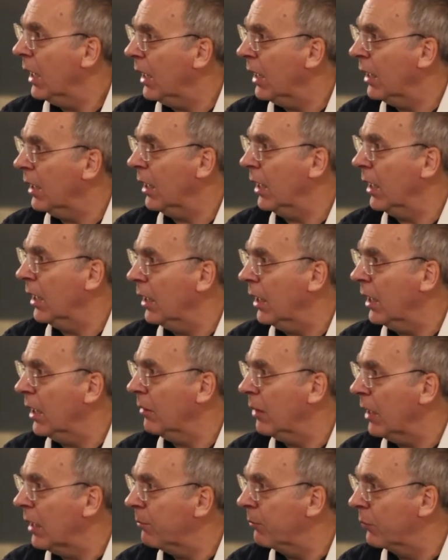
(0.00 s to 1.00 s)

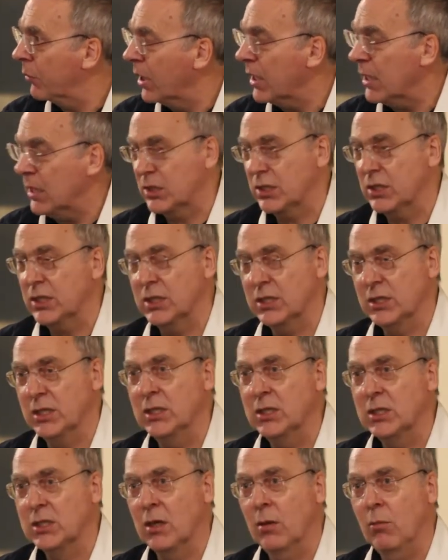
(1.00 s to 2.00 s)
it breaks us
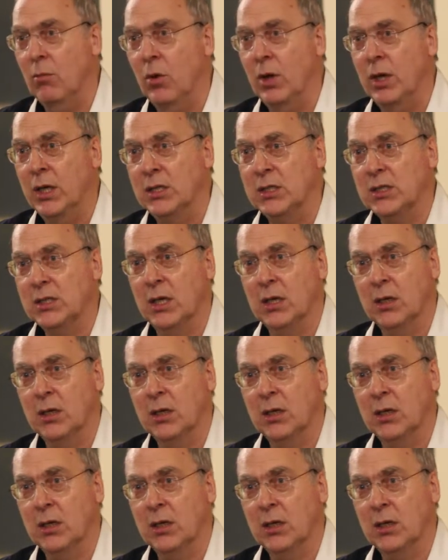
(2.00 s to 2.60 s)
in some ways.